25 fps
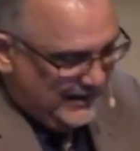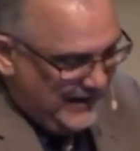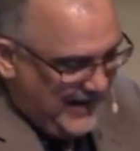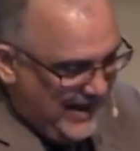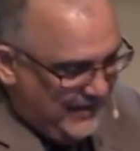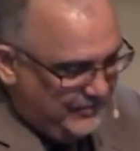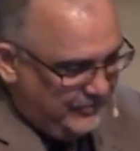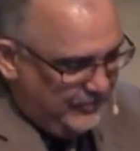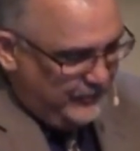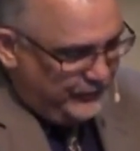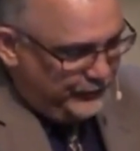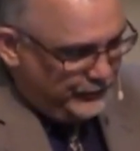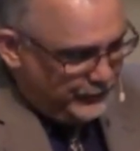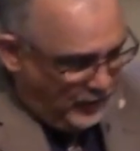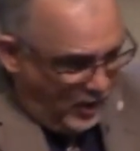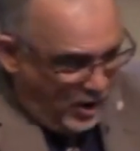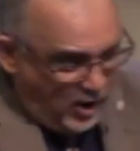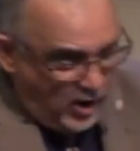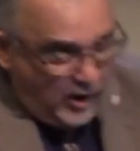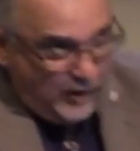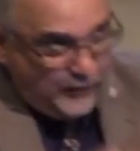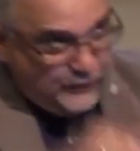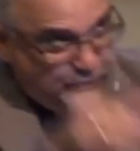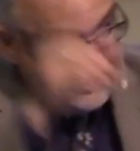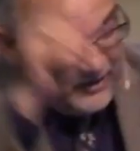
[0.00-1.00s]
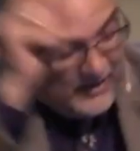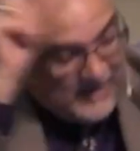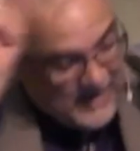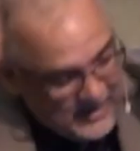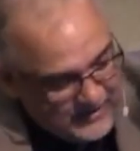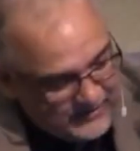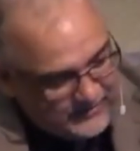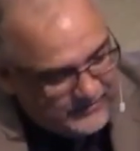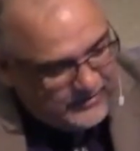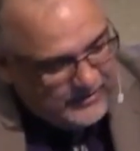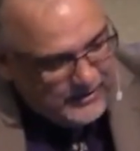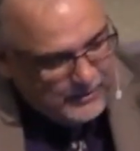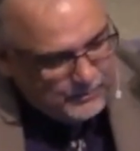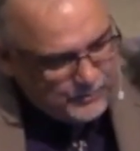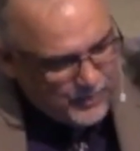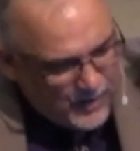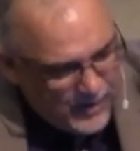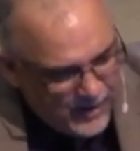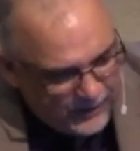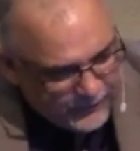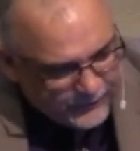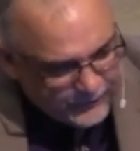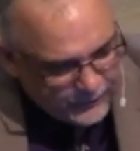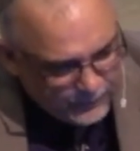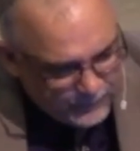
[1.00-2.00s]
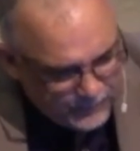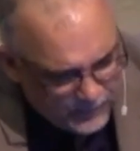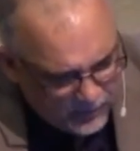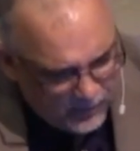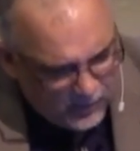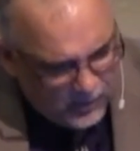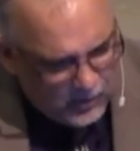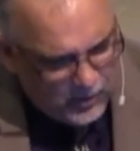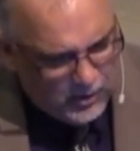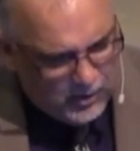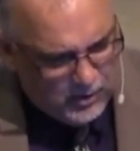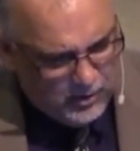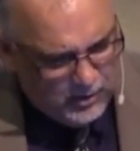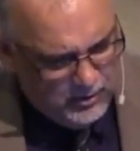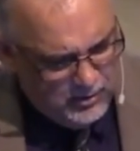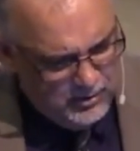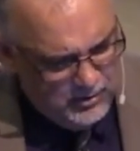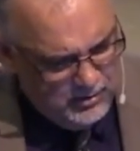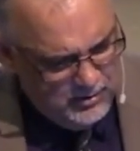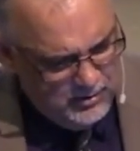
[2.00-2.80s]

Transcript: led the charge against the Apostle Paul.